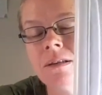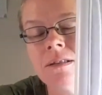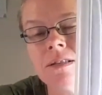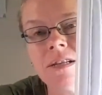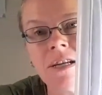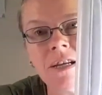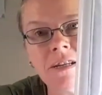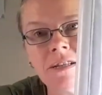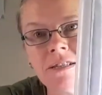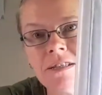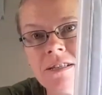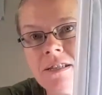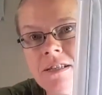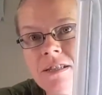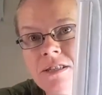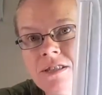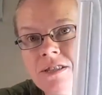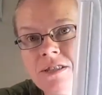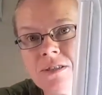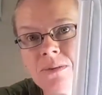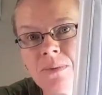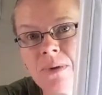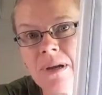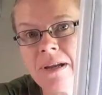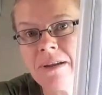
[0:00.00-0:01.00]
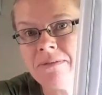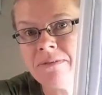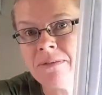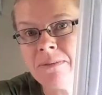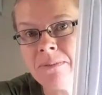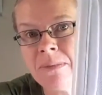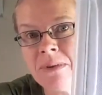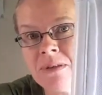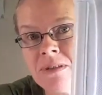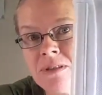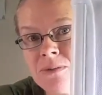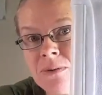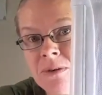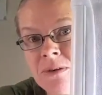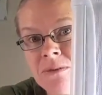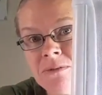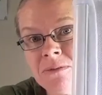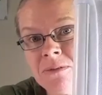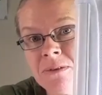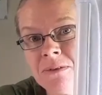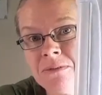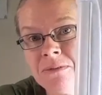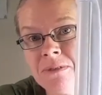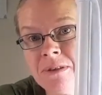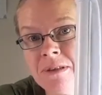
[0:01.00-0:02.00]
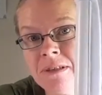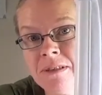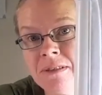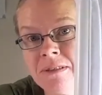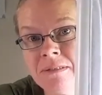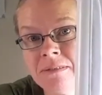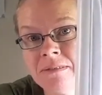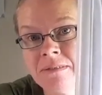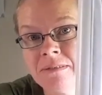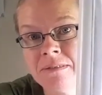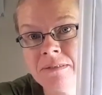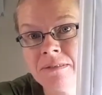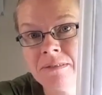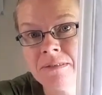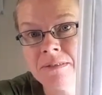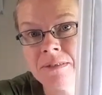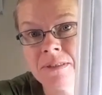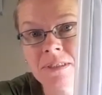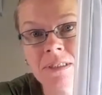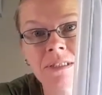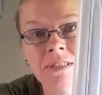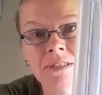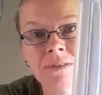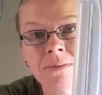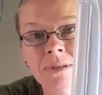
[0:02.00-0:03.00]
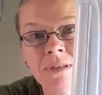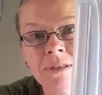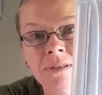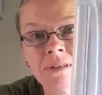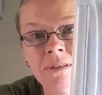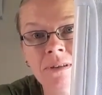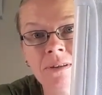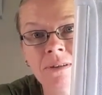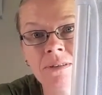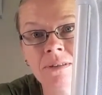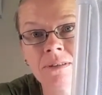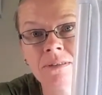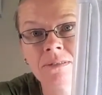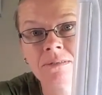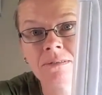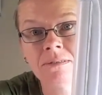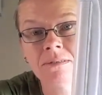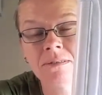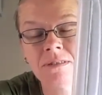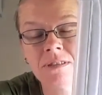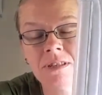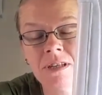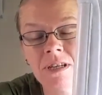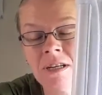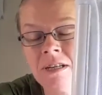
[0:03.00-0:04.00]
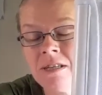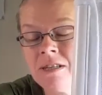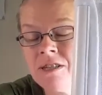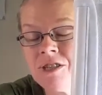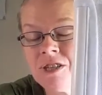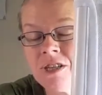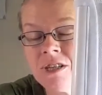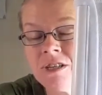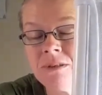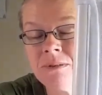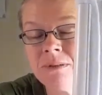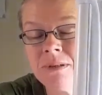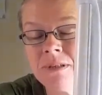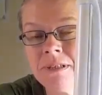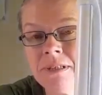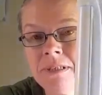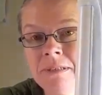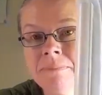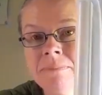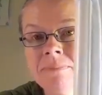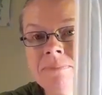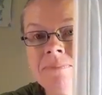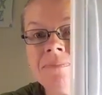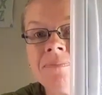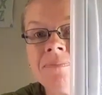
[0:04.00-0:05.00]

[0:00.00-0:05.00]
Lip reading: 10 stitches away from my 1250 for this one in January.